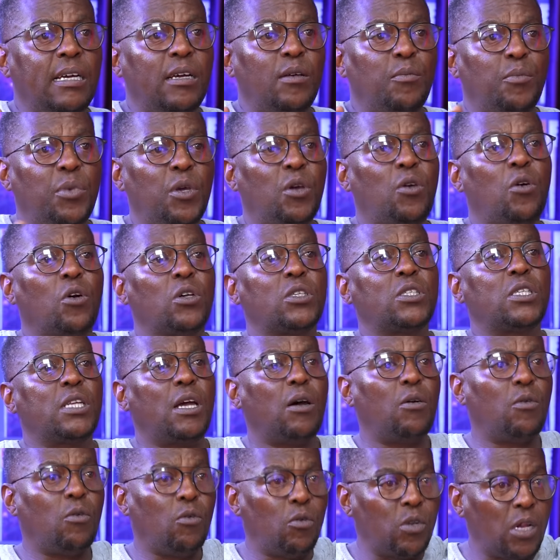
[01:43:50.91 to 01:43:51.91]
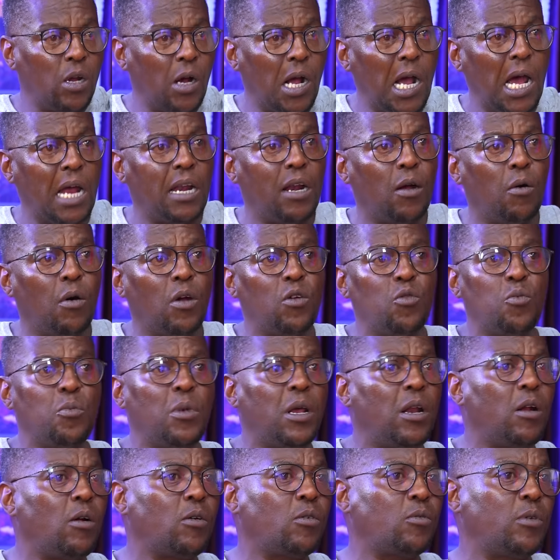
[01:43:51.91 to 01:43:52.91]
Because now Utahana
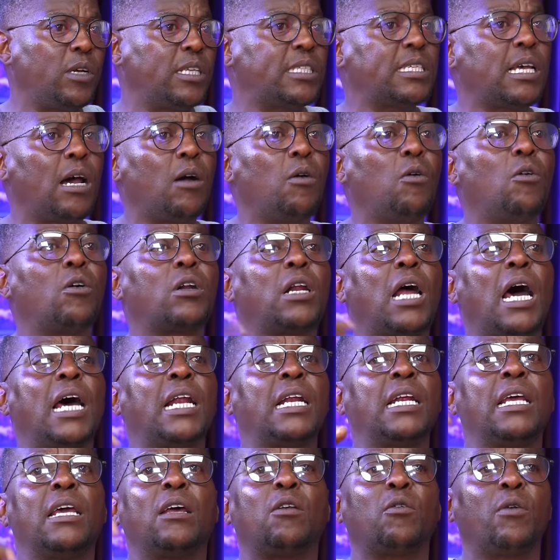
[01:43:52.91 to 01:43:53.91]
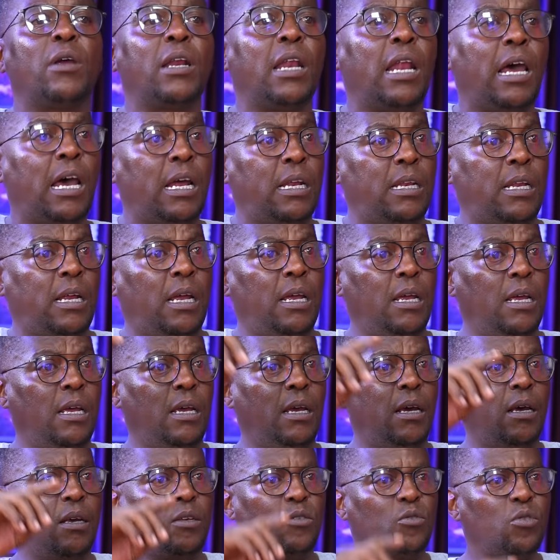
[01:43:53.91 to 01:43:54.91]
Wadumela or Wetsang or Ariel Lat.
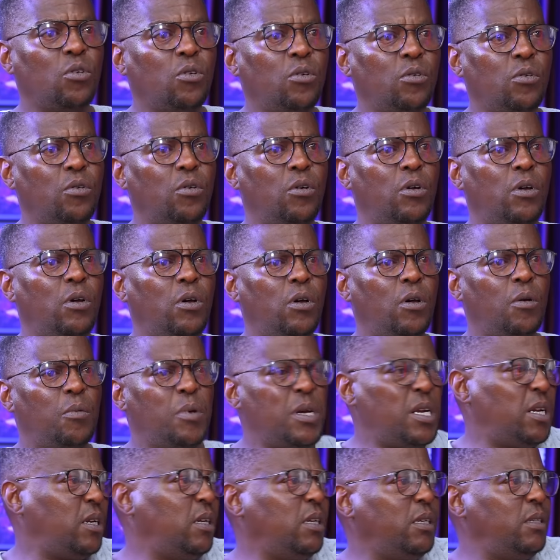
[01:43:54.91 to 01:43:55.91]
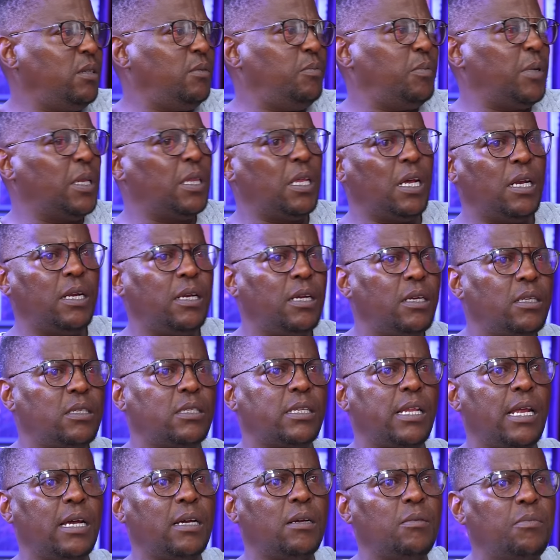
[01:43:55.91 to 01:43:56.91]
So but then
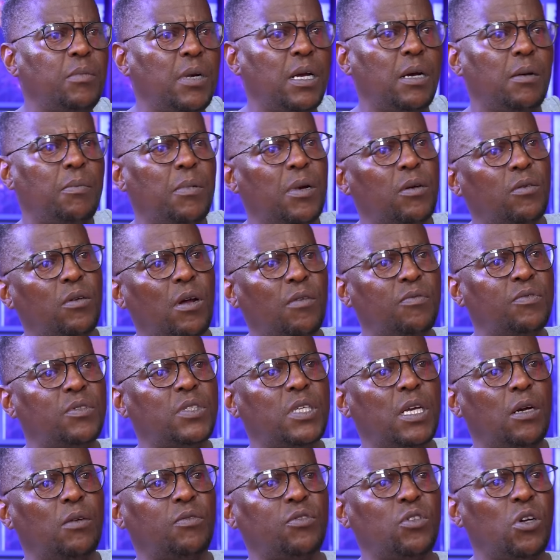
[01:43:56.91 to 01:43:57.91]
it's like, wow, but I've shot